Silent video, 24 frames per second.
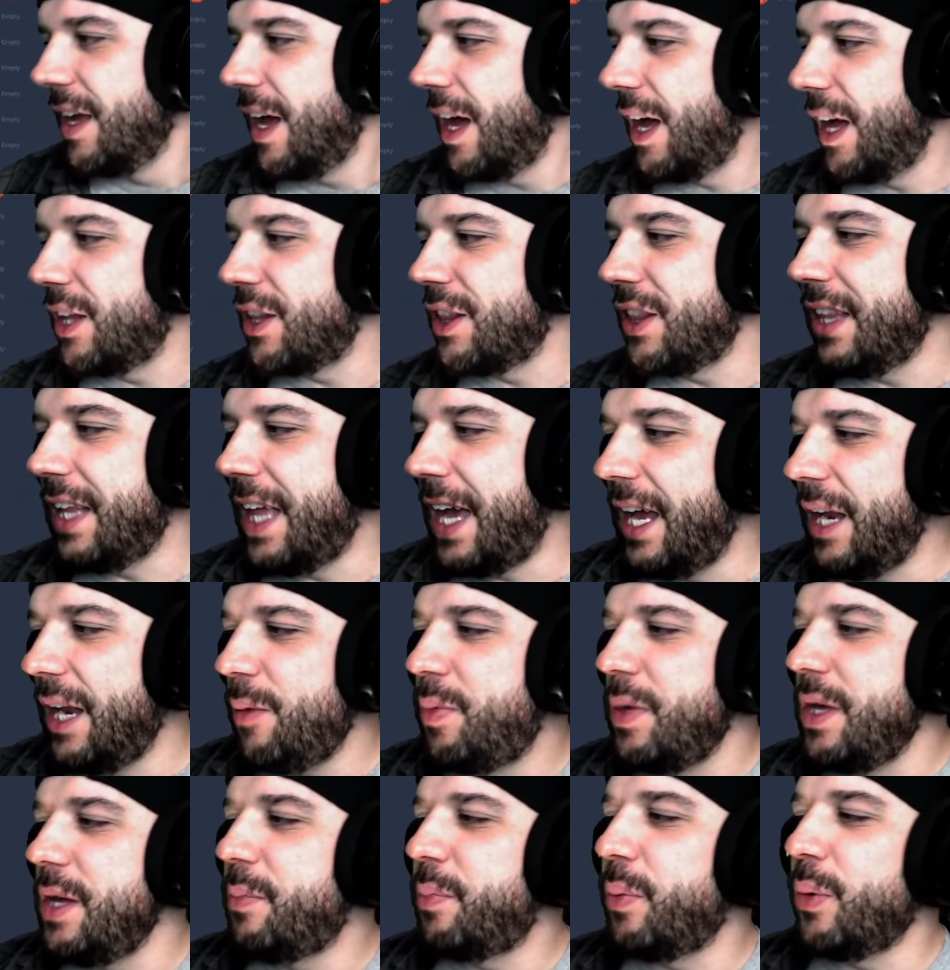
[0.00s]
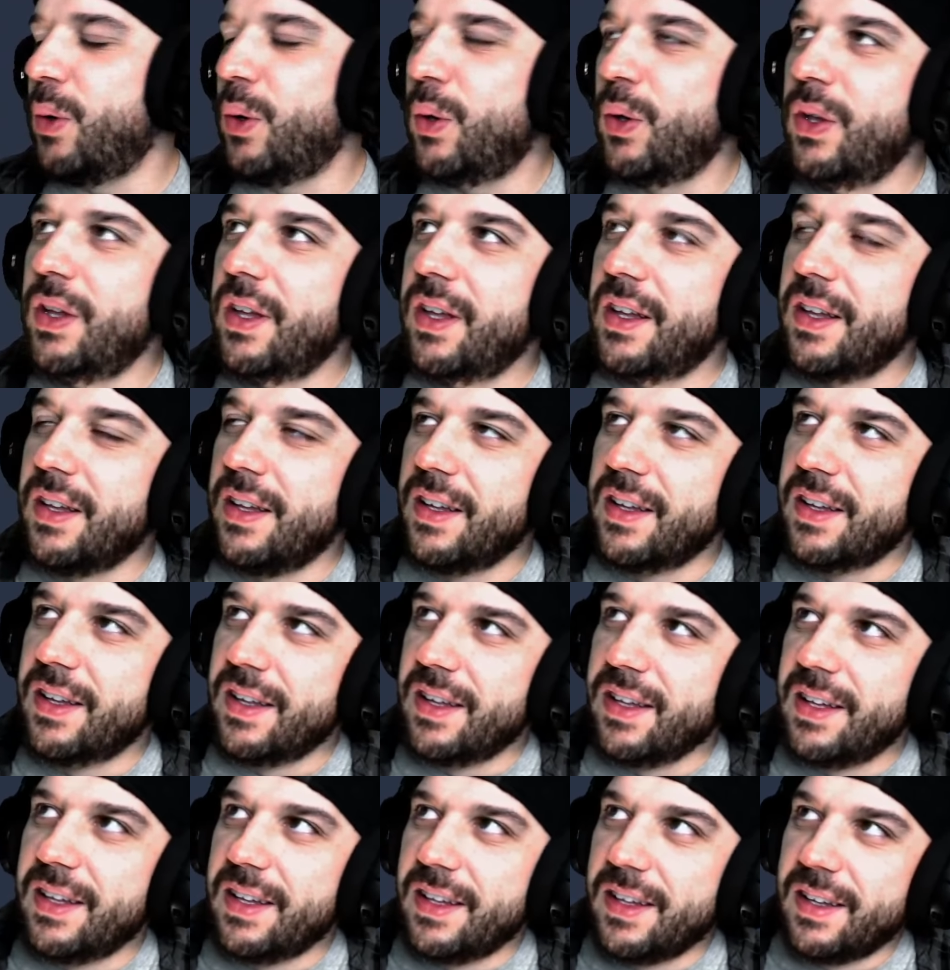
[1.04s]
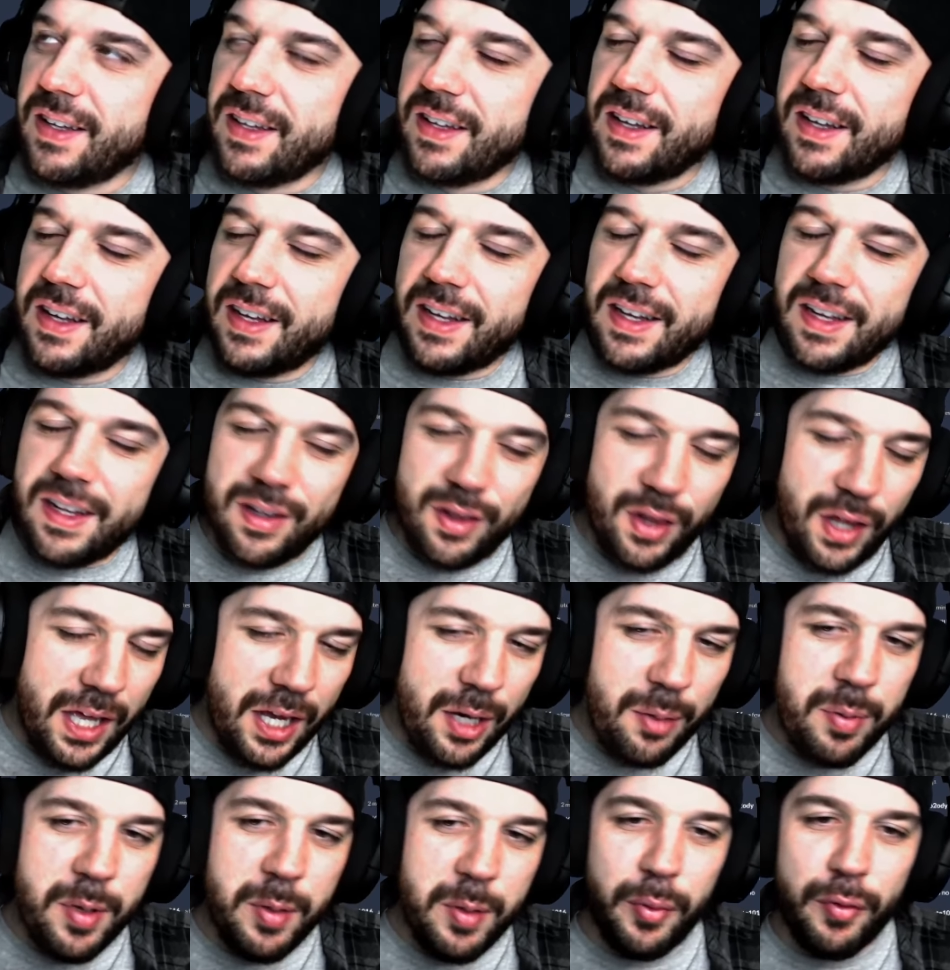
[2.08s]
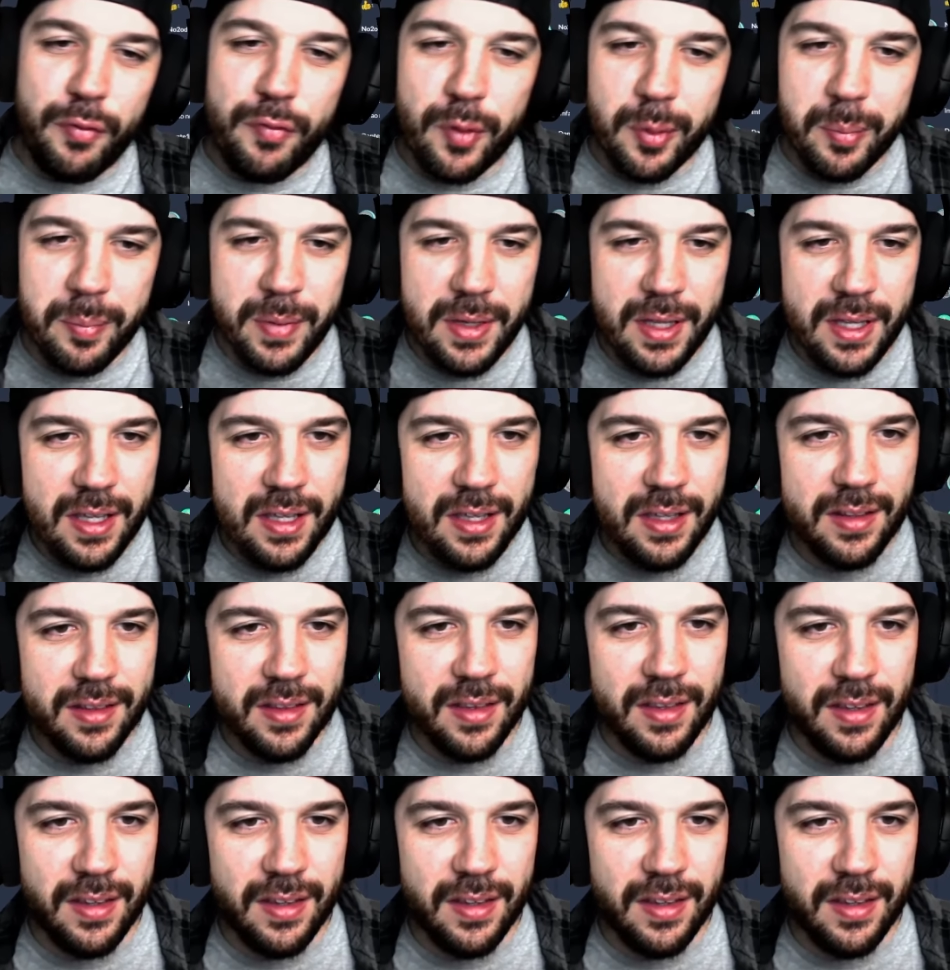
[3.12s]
A lot of people for me,